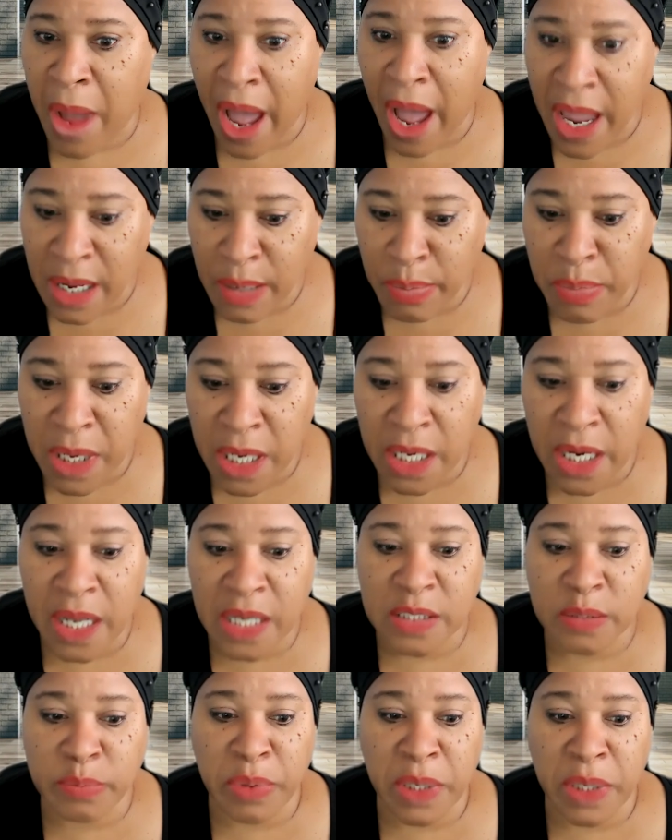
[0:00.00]
Pikeman
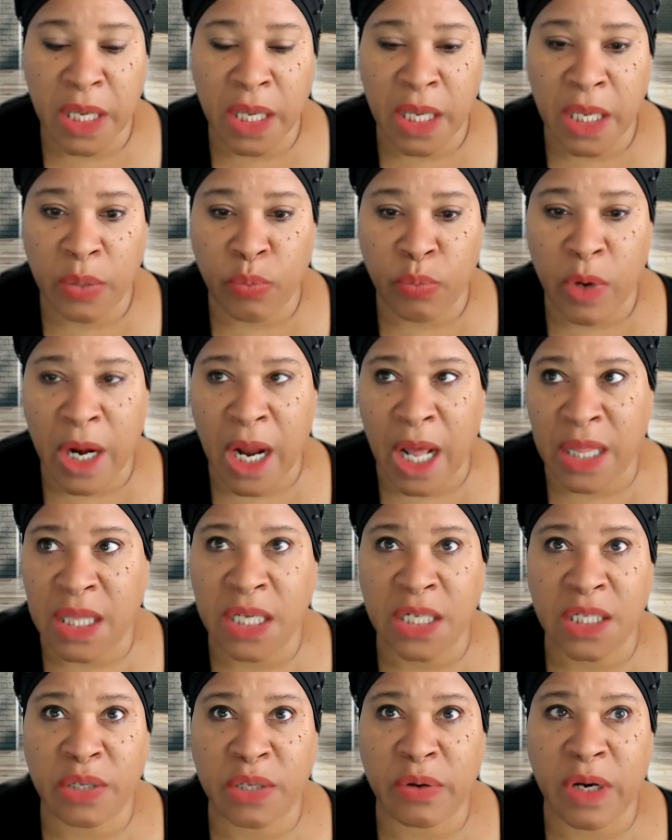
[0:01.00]
has been what I
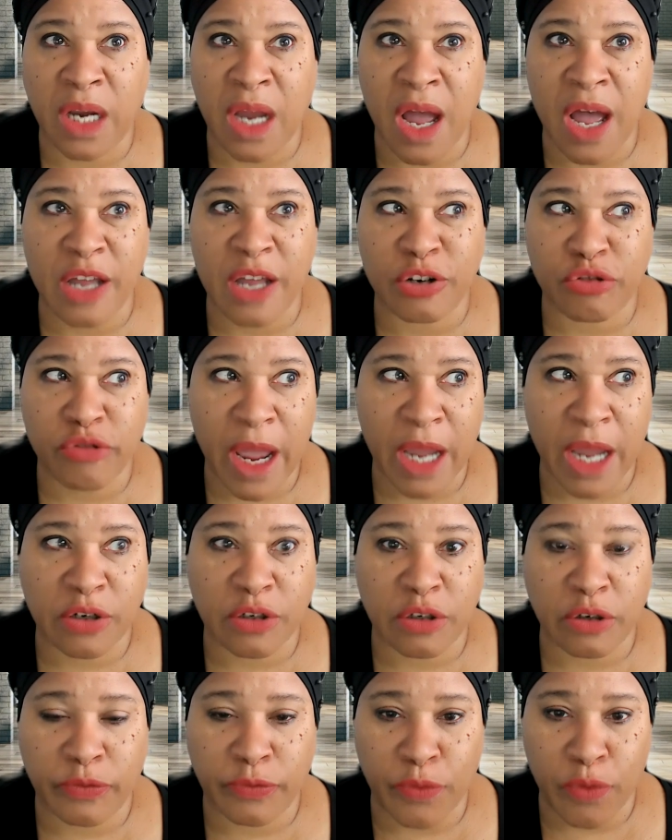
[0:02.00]
think they're a
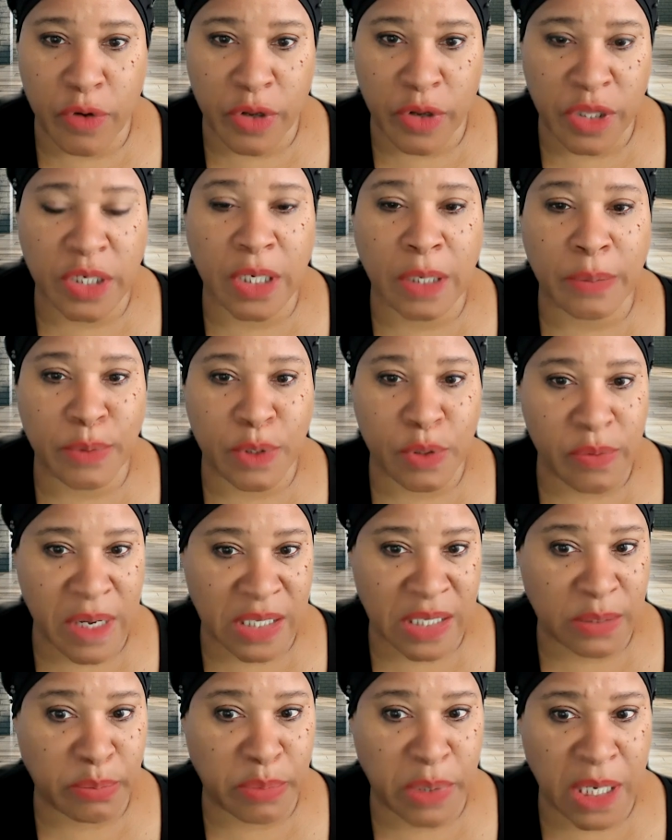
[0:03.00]
contractor for the
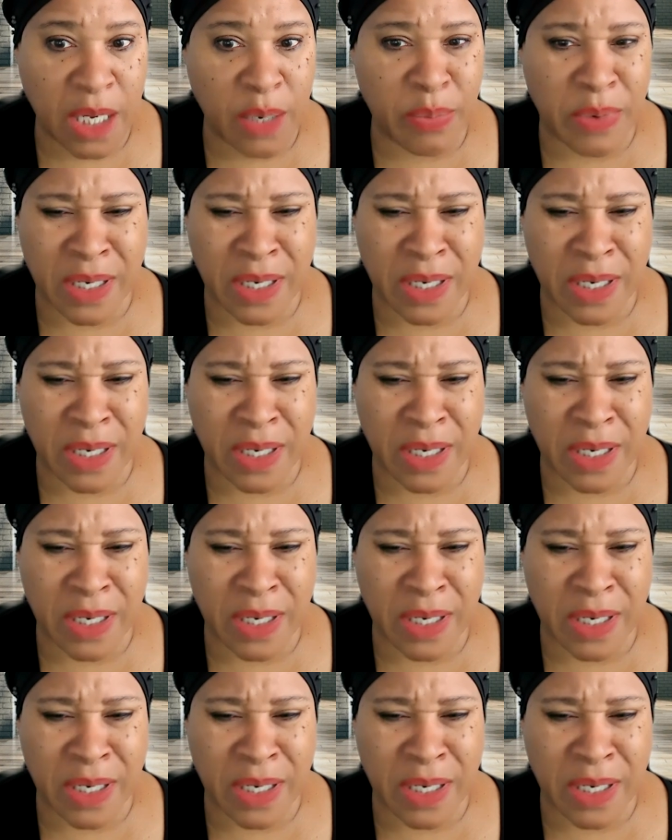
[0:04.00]
WSB,